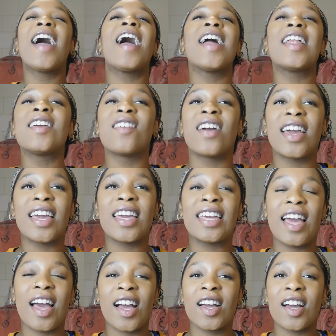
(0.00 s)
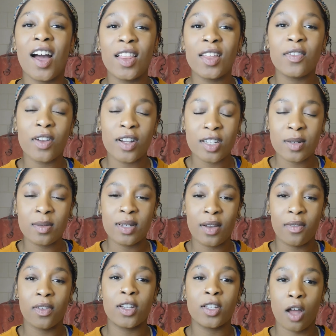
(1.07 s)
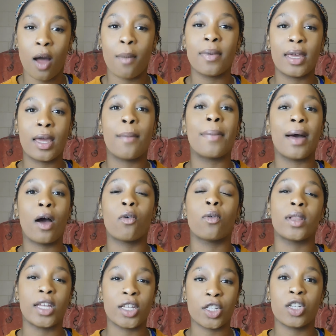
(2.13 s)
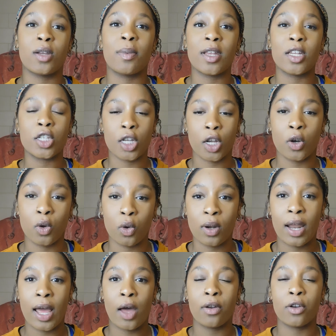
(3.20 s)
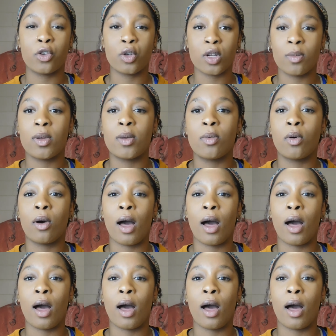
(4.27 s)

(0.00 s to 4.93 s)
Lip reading: Anyway, yeah, godly friendship definitely taught me about relationship in general and how to treat people,